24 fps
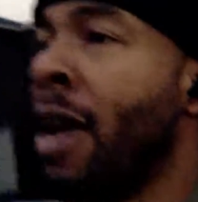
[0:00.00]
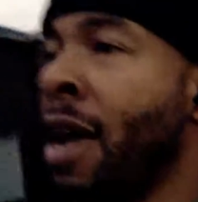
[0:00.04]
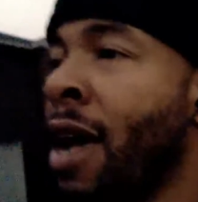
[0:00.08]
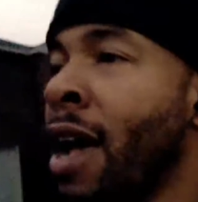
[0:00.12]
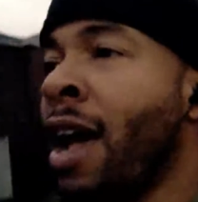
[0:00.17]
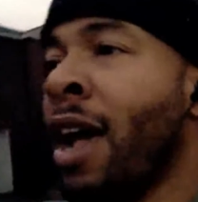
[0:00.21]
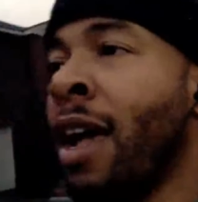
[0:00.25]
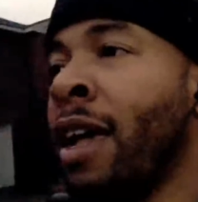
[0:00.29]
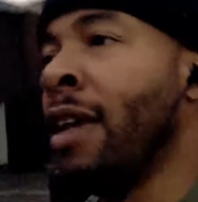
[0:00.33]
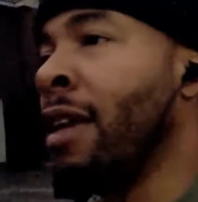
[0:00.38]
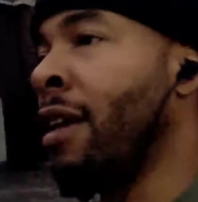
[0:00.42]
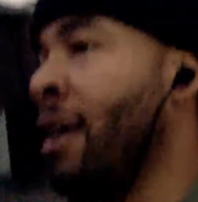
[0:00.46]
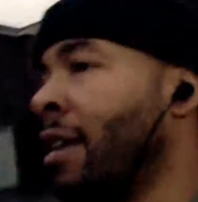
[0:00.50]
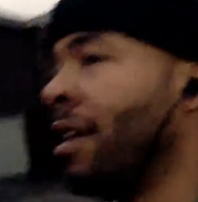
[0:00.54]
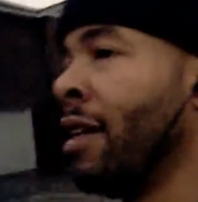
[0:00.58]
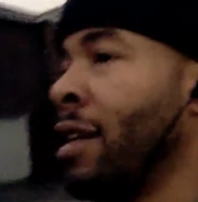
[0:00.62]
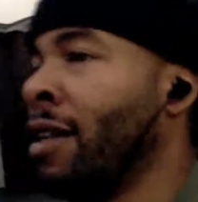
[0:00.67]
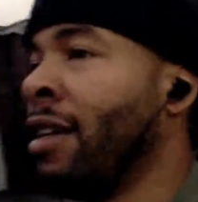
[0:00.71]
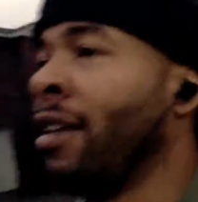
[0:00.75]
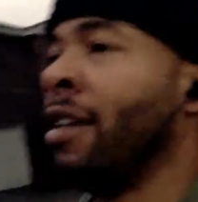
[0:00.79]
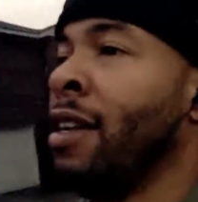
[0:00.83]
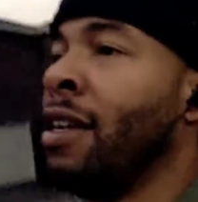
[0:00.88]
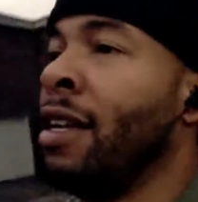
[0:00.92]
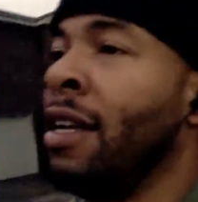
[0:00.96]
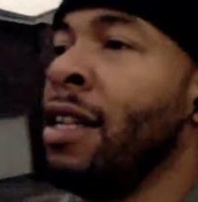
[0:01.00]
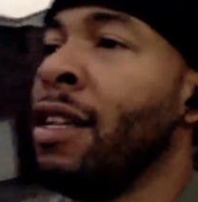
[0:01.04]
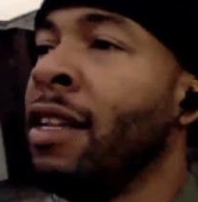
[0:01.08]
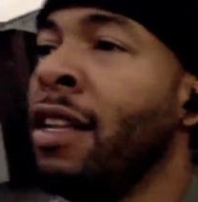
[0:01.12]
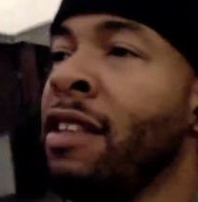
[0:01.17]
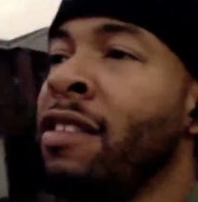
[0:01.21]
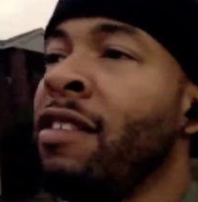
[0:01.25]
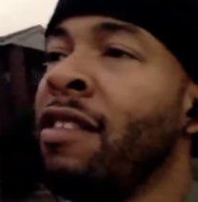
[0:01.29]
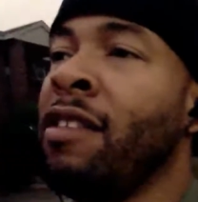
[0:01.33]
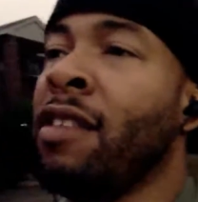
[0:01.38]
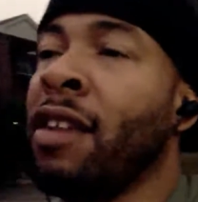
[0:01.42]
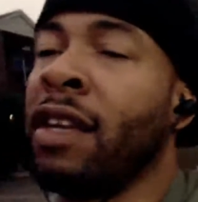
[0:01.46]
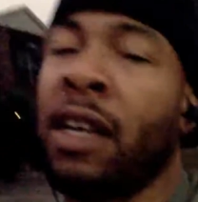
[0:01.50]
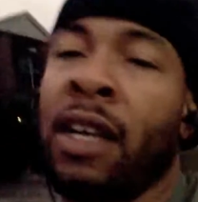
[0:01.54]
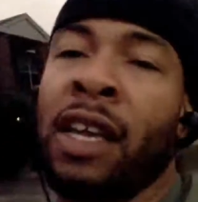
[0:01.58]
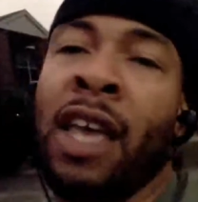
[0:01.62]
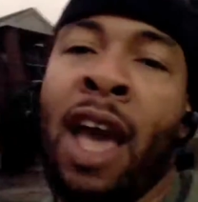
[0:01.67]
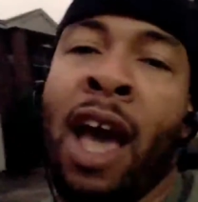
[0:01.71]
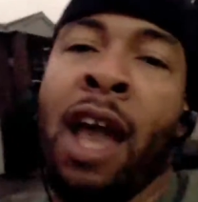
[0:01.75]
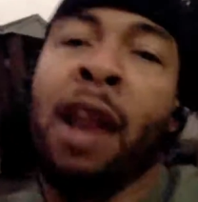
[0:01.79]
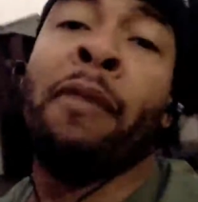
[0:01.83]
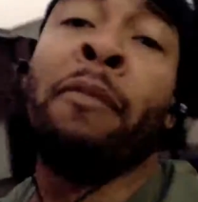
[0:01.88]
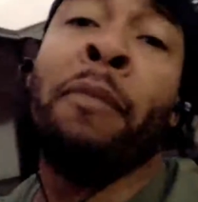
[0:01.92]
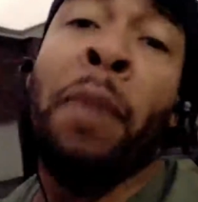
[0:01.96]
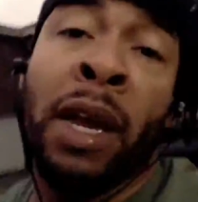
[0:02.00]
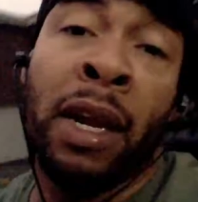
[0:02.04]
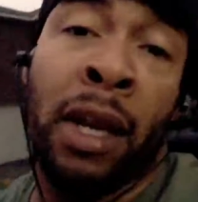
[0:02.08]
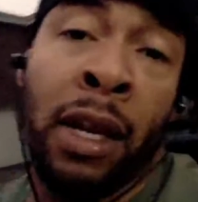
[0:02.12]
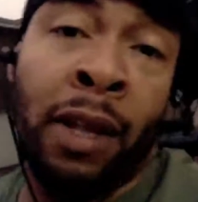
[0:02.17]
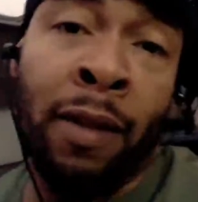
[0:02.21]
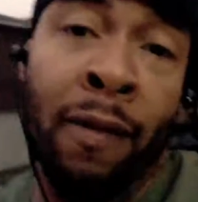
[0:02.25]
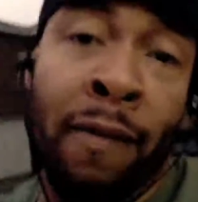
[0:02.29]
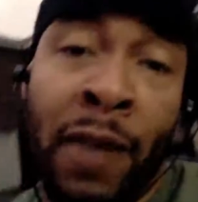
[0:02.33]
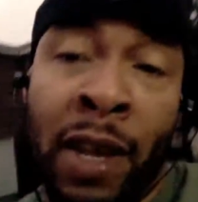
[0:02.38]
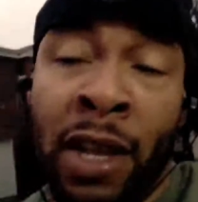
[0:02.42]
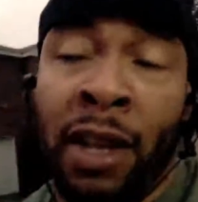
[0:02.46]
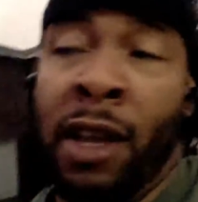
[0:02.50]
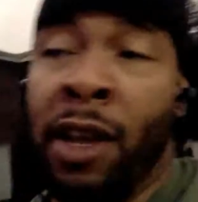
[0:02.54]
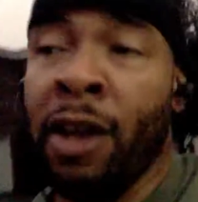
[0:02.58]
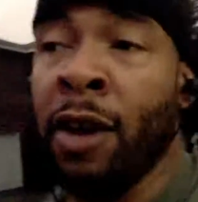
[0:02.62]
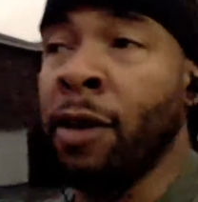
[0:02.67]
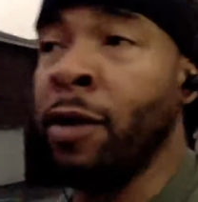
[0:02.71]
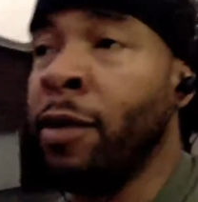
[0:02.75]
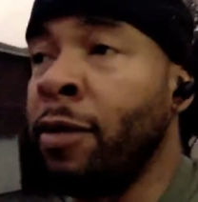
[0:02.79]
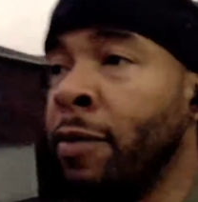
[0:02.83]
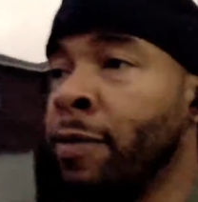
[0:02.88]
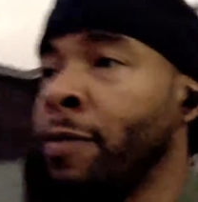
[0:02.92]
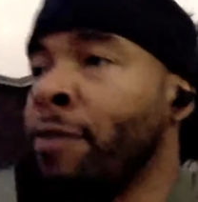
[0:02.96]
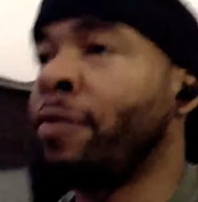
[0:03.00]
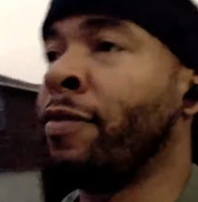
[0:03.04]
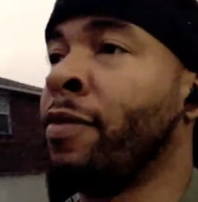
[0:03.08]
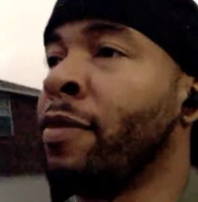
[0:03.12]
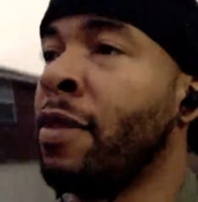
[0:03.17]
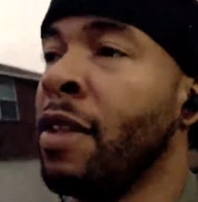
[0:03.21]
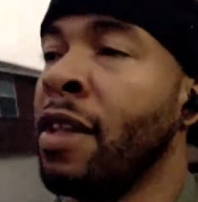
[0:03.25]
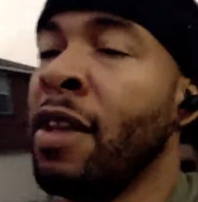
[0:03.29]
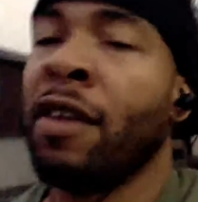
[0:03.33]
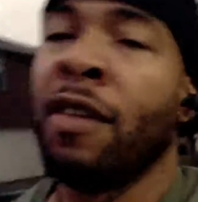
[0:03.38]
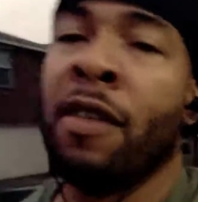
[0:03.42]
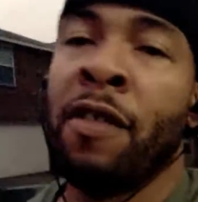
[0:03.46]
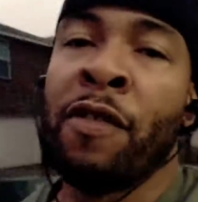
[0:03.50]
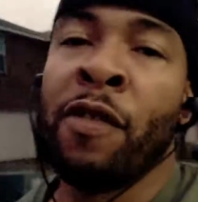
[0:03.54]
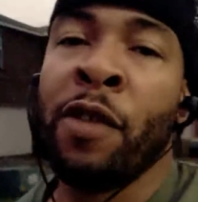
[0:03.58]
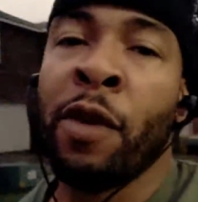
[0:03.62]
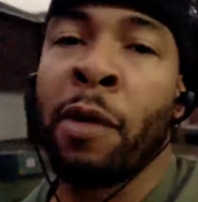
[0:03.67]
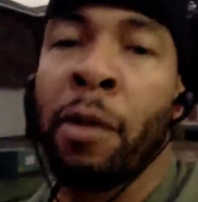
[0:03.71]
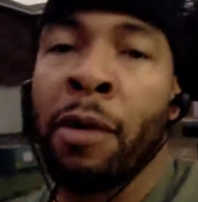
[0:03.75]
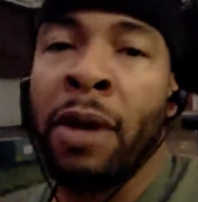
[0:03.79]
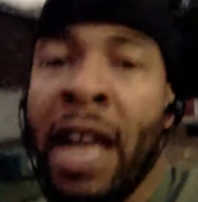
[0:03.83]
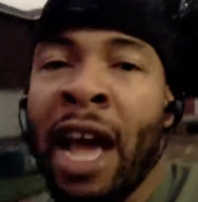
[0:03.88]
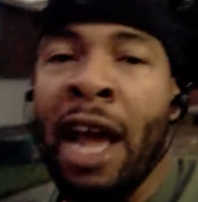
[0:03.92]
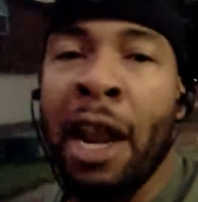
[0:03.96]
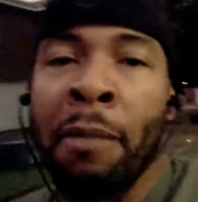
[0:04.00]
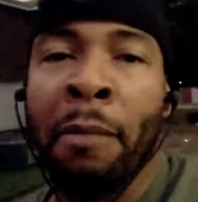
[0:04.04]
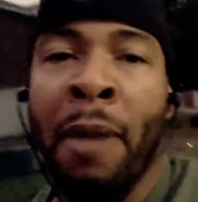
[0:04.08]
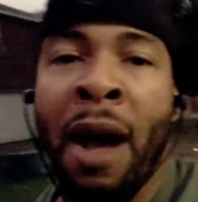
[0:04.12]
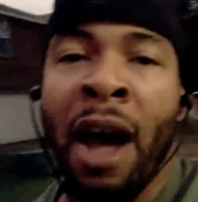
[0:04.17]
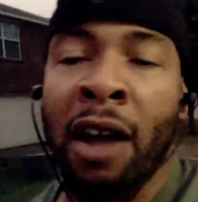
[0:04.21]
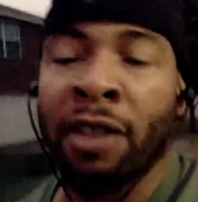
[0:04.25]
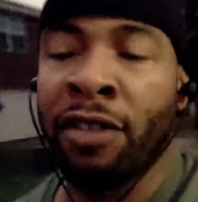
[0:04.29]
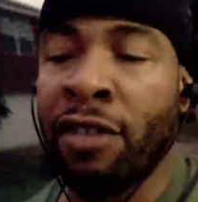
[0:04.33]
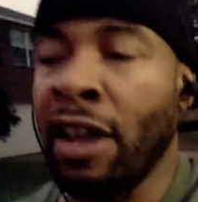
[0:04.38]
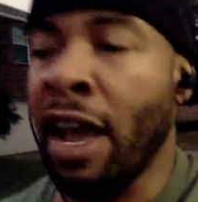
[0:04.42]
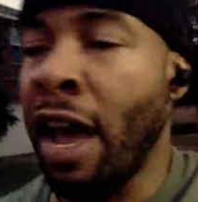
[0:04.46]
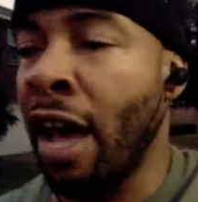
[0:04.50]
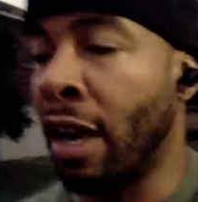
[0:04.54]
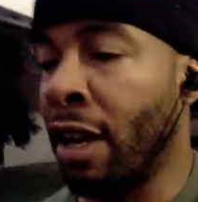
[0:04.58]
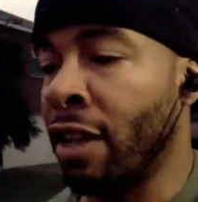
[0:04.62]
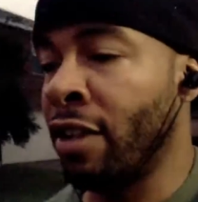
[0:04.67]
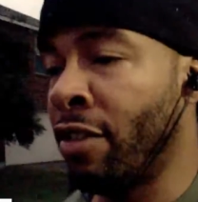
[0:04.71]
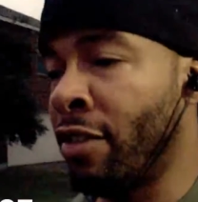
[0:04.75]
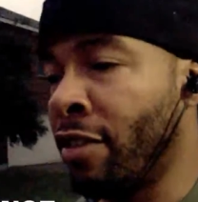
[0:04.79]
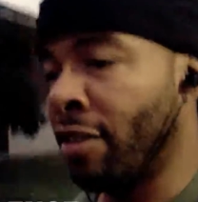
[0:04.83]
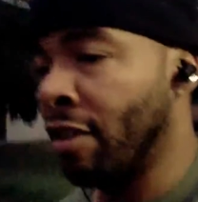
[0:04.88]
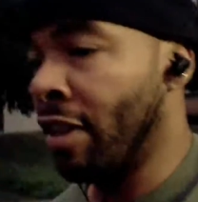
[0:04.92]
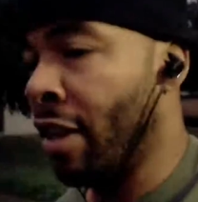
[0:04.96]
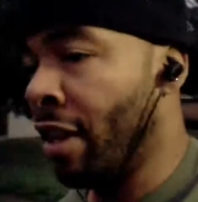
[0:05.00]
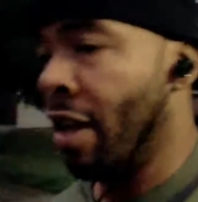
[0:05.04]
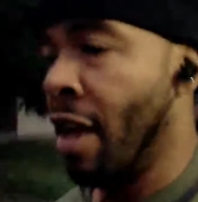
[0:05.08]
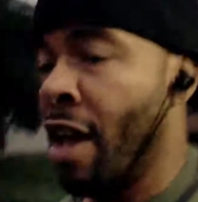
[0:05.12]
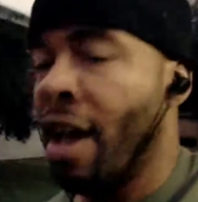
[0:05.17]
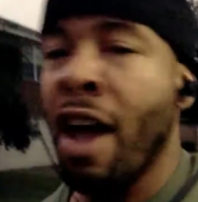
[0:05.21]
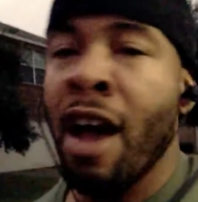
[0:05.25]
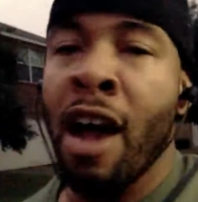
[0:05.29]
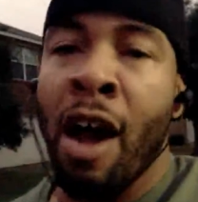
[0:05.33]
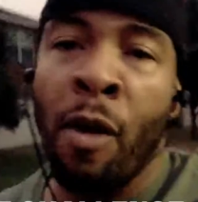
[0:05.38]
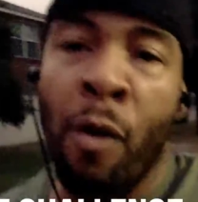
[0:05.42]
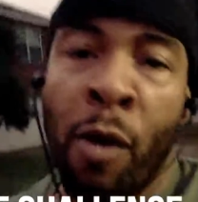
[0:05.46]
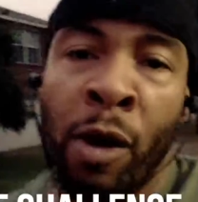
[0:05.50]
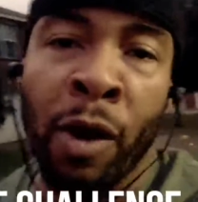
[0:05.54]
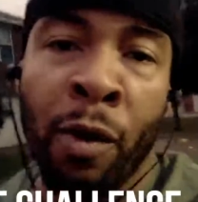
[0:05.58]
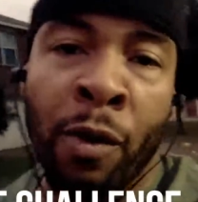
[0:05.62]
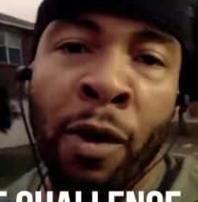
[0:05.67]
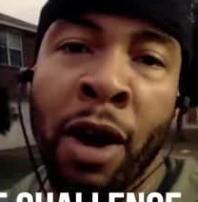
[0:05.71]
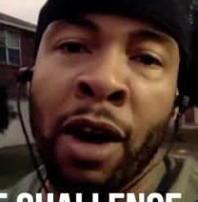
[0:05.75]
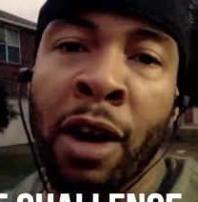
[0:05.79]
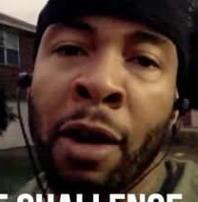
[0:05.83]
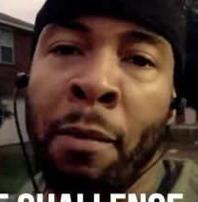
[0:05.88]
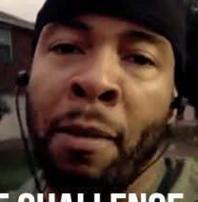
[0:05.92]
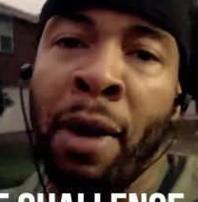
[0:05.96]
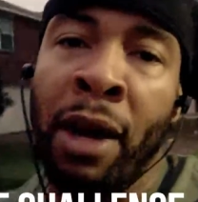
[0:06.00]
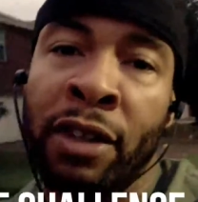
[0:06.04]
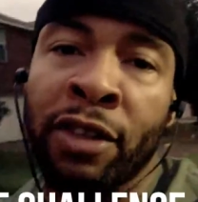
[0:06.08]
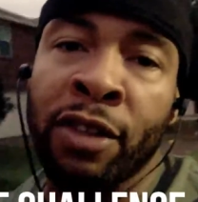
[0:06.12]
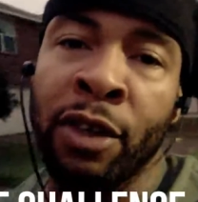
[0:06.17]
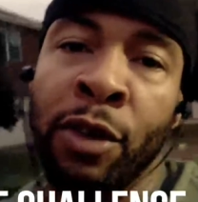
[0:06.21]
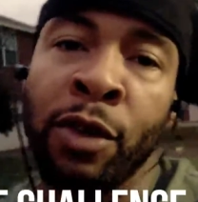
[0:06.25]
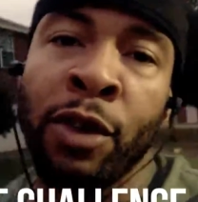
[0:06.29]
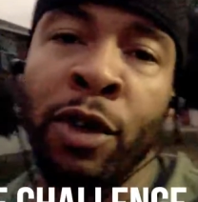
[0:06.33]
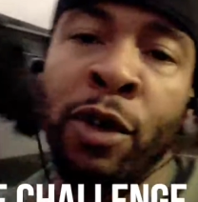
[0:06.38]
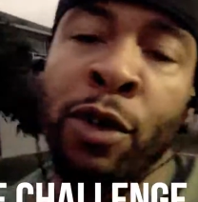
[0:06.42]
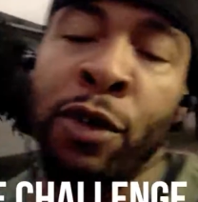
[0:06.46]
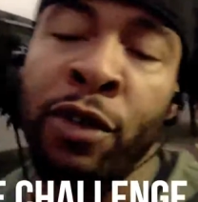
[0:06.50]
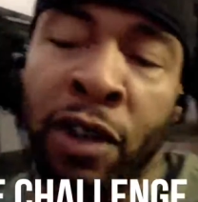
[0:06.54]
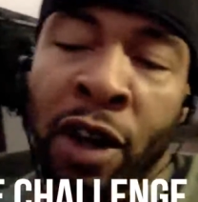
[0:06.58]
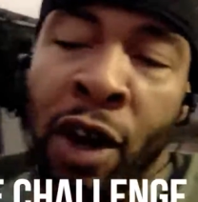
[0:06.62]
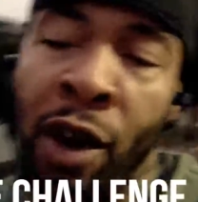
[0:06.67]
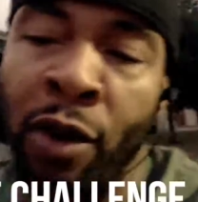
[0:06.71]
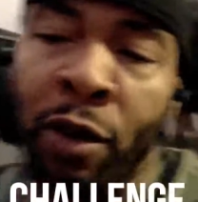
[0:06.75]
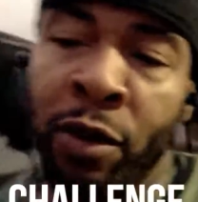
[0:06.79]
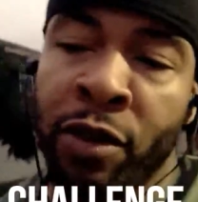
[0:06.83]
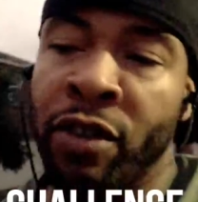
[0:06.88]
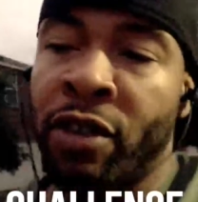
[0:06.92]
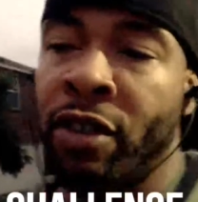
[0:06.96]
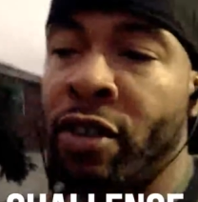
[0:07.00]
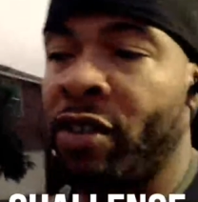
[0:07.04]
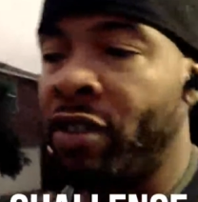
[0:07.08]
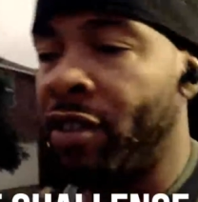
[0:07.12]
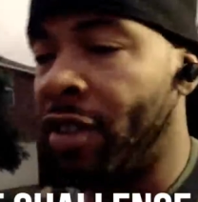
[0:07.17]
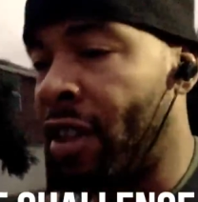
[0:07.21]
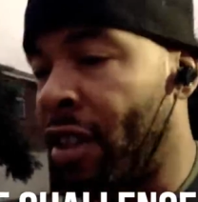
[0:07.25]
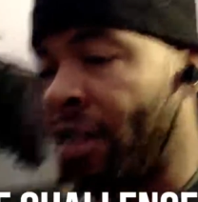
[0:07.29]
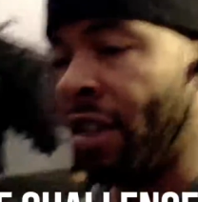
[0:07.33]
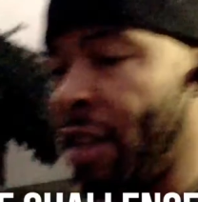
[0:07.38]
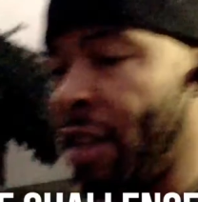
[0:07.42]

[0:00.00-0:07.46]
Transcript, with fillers: Hey, this is an accountability video for 90 Mile Challenge. I want to welcome my two new soldiers